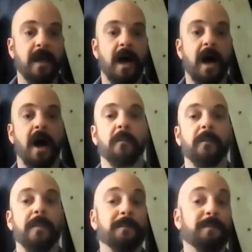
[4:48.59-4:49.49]

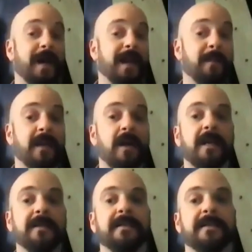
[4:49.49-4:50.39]
But it may not
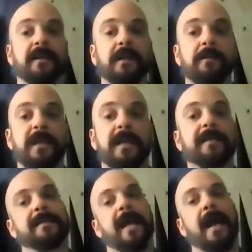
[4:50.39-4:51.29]
necessarily be
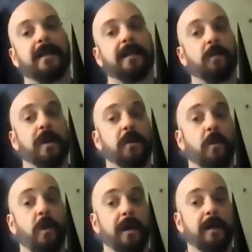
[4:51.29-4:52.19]
exactly what you
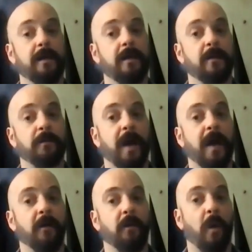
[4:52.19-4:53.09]
wanted,
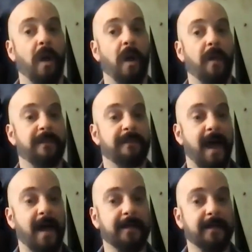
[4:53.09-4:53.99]
but what
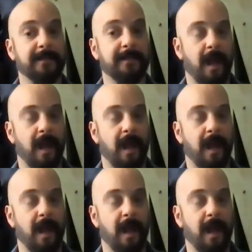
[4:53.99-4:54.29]
that